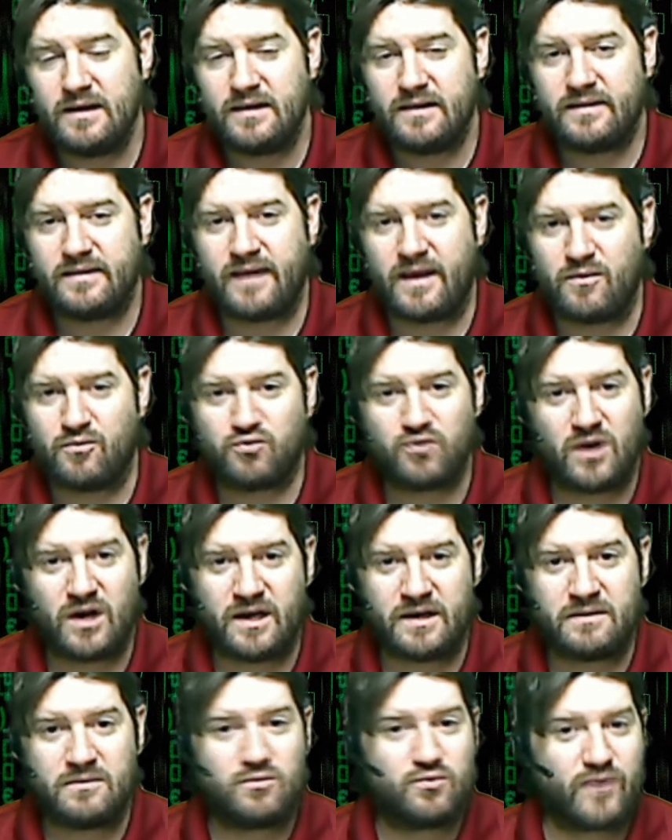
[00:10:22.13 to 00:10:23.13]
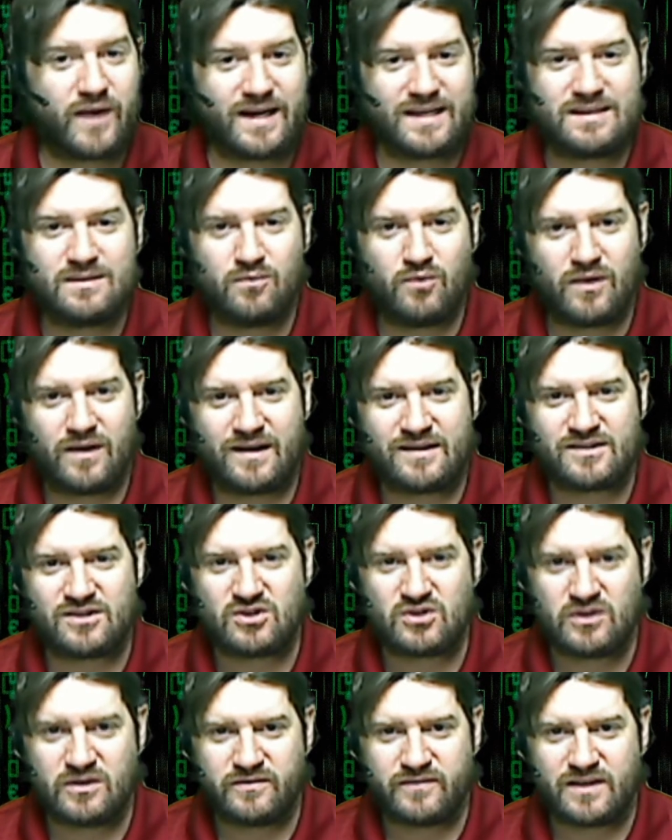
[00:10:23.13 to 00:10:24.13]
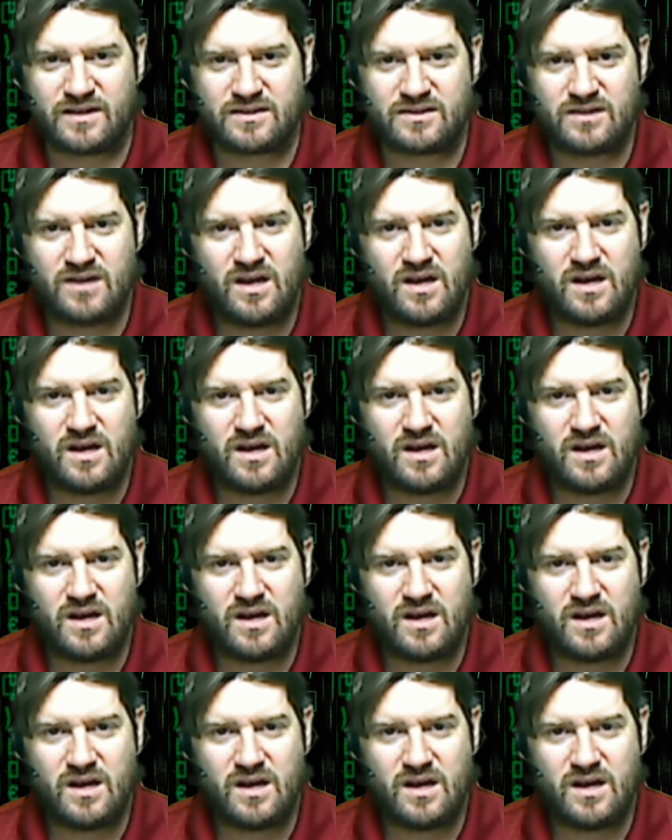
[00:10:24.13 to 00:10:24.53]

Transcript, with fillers: they run ransomware as a service.